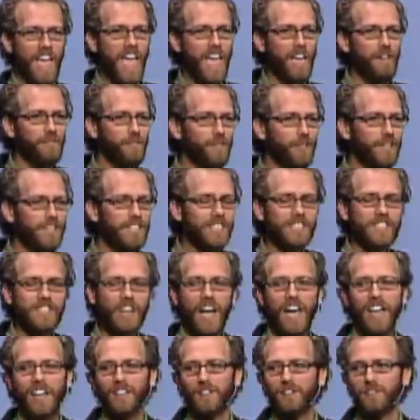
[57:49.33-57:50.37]
Every
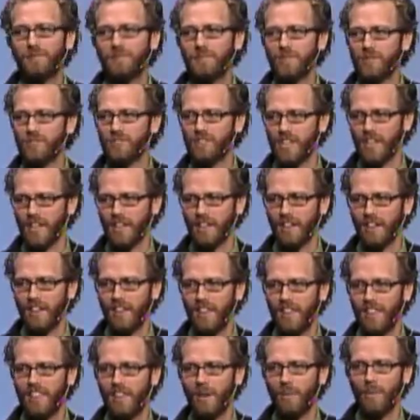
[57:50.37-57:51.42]
style of music
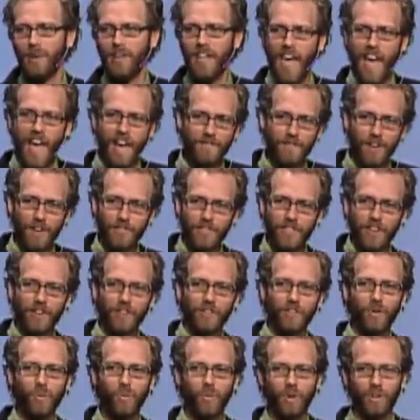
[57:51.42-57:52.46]
that we have out there
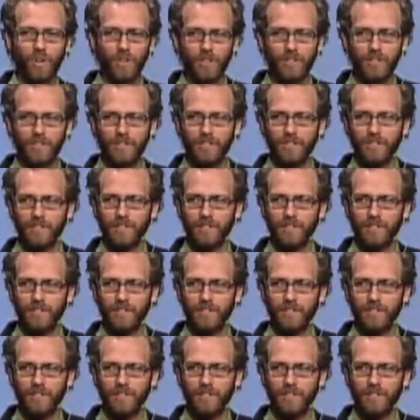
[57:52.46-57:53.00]
in the world